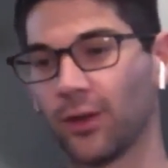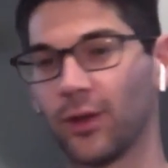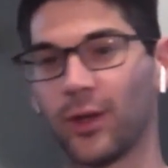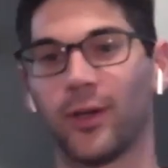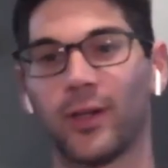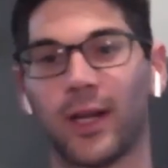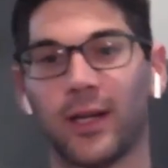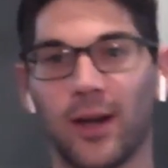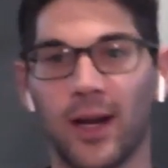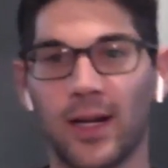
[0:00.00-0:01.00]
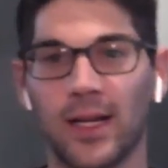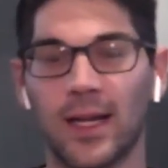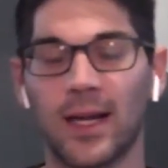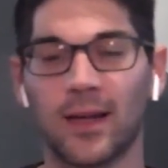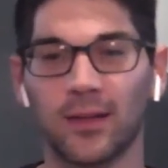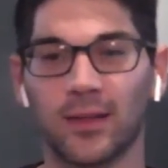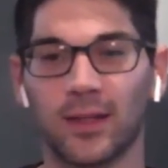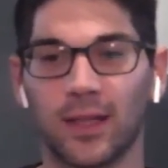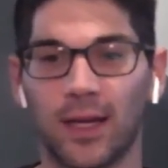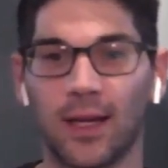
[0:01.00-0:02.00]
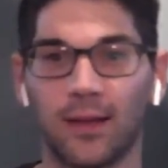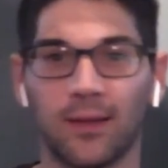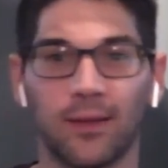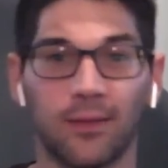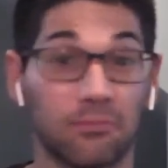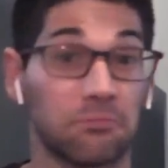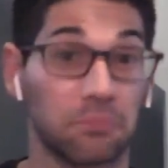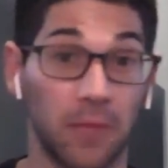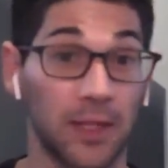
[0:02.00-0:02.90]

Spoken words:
you to learn kind of your ADLs in